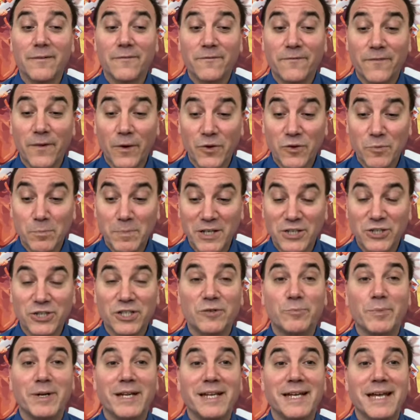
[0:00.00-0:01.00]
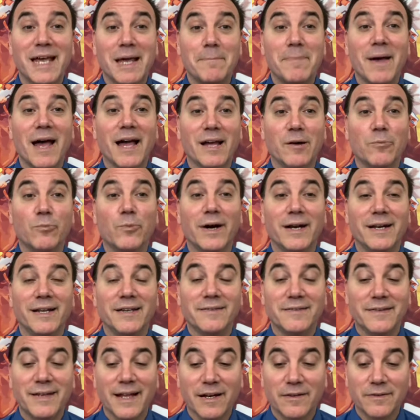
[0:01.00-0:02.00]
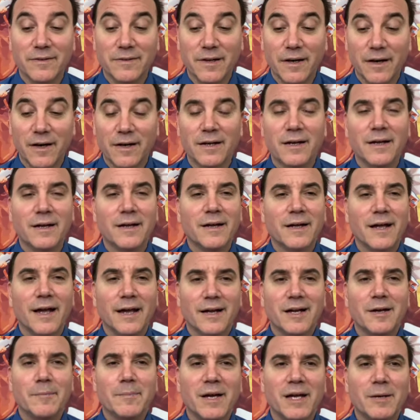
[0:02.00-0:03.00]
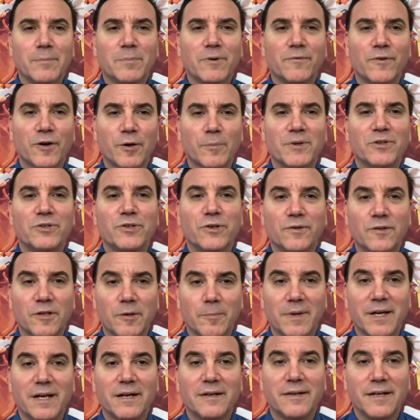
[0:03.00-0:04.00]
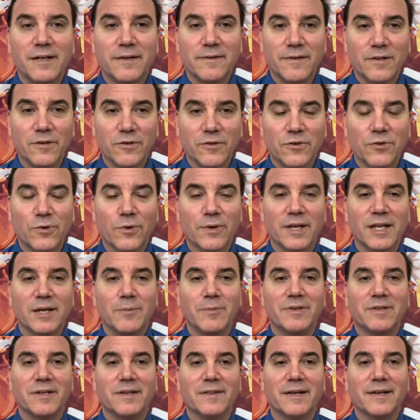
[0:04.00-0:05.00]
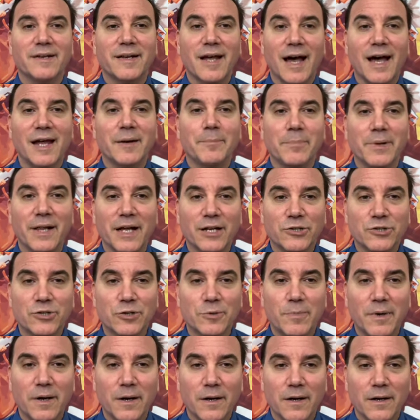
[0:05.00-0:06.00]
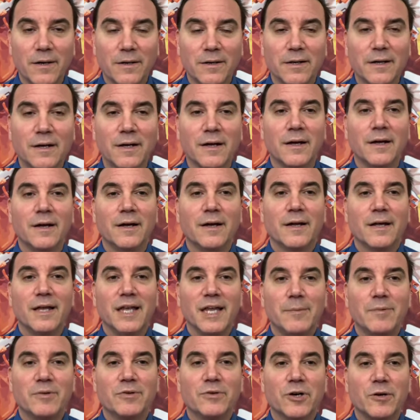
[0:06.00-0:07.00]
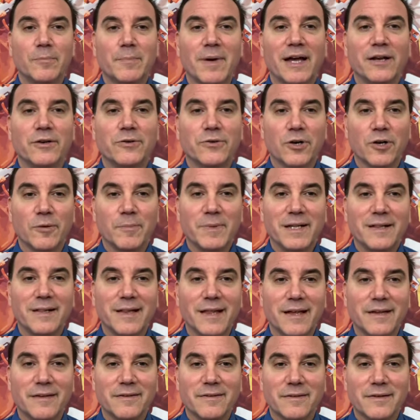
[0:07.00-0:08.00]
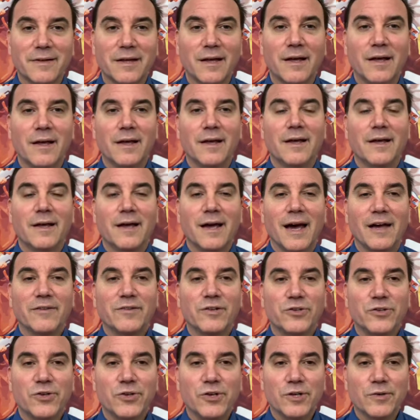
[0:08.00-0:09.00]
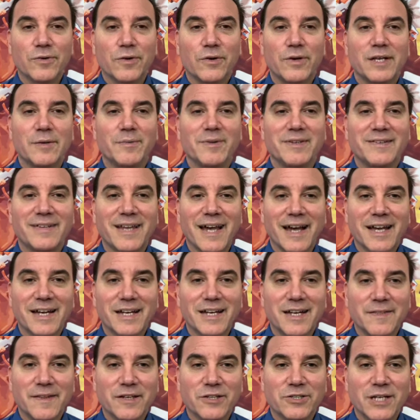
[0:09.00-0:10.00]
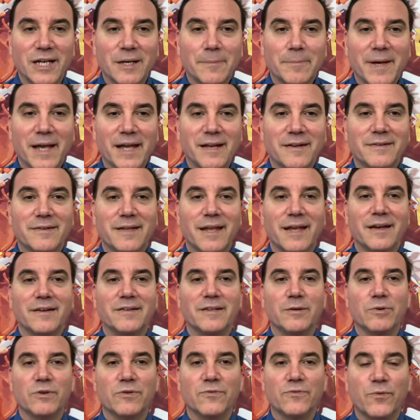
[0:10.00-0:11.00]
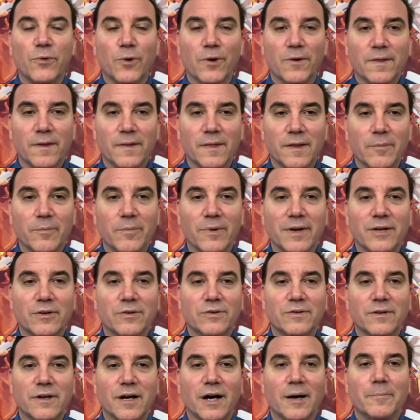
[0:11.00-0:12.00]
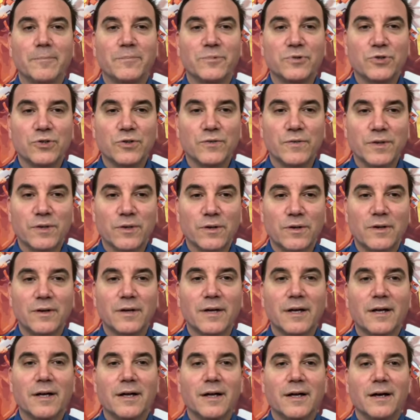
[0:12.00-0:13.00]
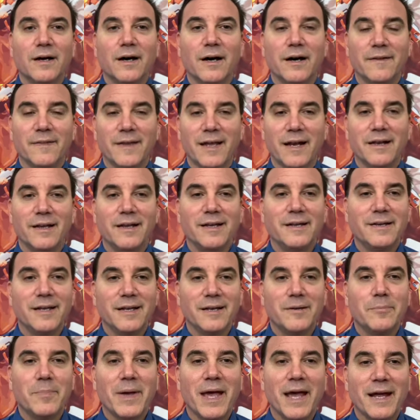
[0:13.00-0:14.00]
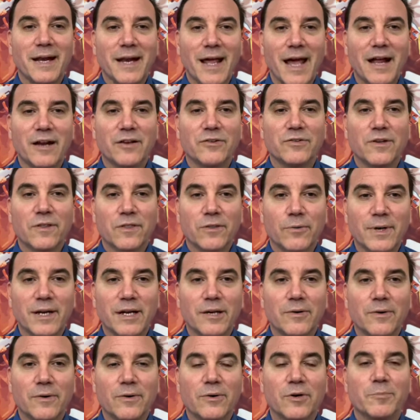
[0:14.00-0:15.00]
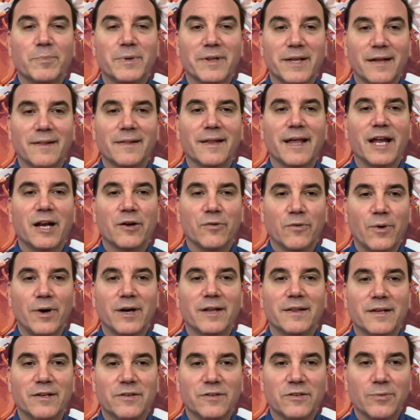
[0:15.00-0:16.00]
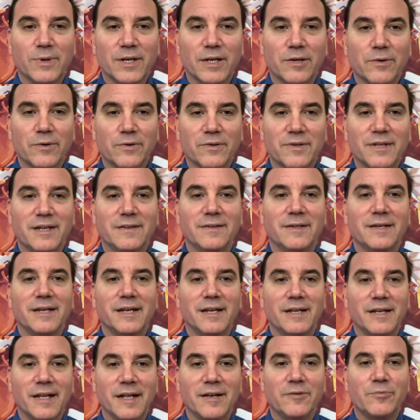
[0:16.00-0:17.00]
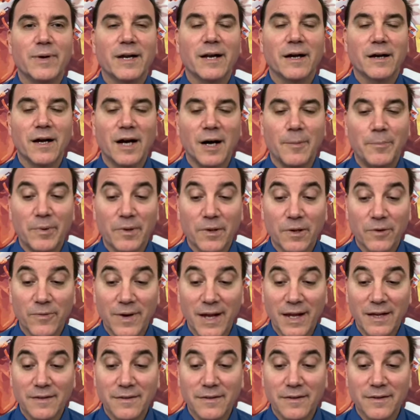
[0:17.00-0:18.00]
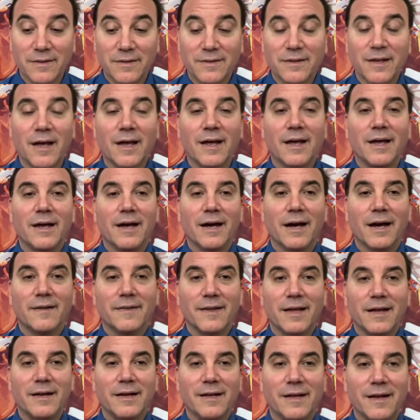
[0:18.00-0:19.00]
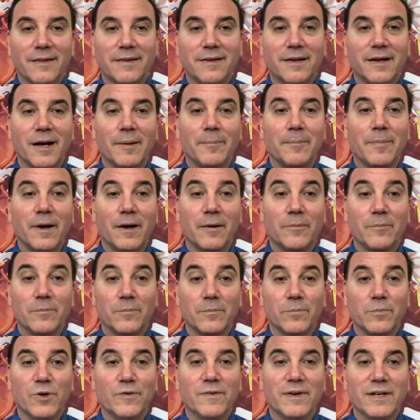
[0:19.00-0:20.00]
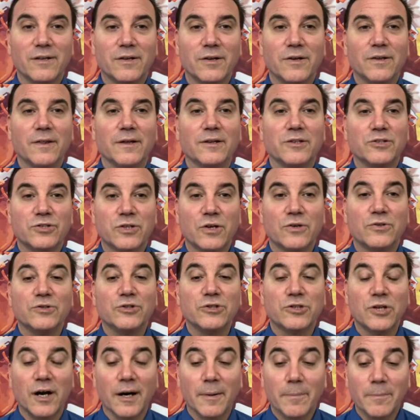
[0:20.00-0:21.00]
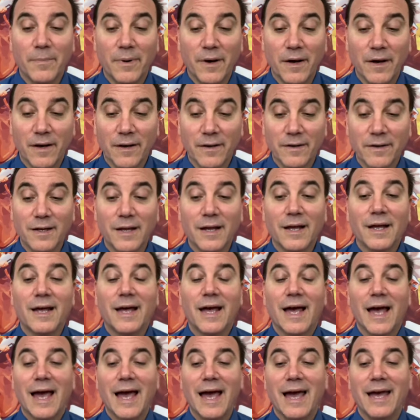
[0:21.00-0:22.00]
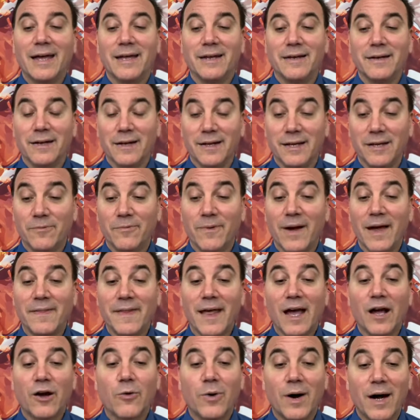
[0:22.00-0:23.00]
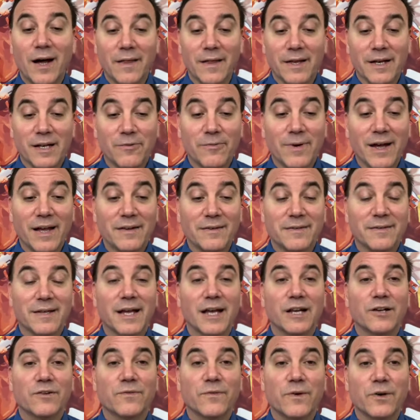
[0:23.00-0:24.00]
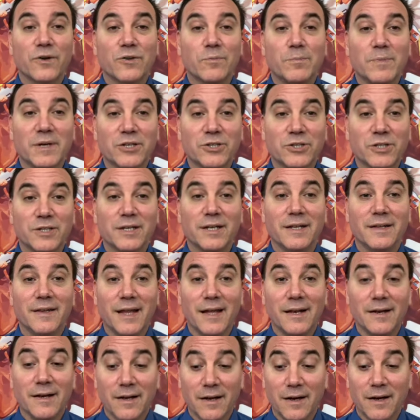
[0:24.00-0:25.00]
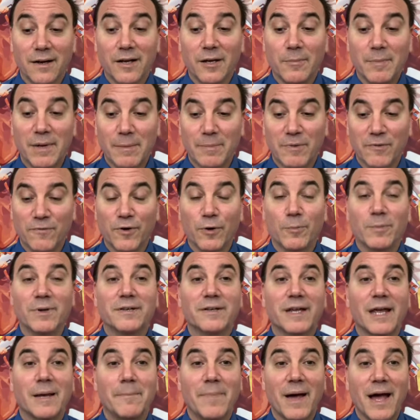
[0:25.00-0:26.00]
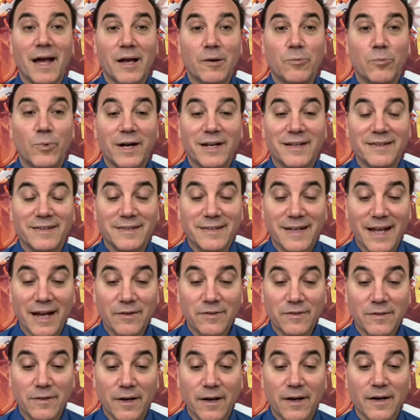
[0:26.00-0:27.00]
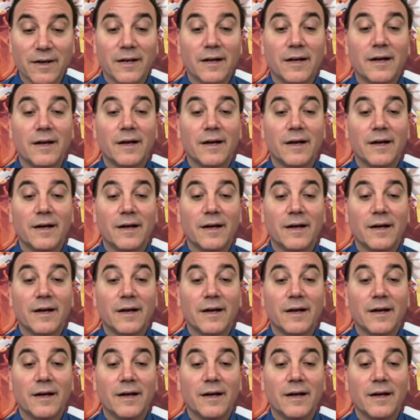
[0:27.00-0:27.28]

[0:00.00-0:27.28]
First Mission when he came back and won his next start. And Command Performance used to be a decent sort. He was in the Todd Pletcher barn. He was on my Derby list. As a 2-year-old, he was second in the Champagne Stakes. He was 4th in the Breeders' Cup Juvenile, and then he didn't pan out as a 3-year-old. But then later on in his 3-year-old season, he did win a couple of races. And then he ended up moving to the Joe Sharp barn, and he ran that quality race against First Mission, and then Command Performance came back and won his next start.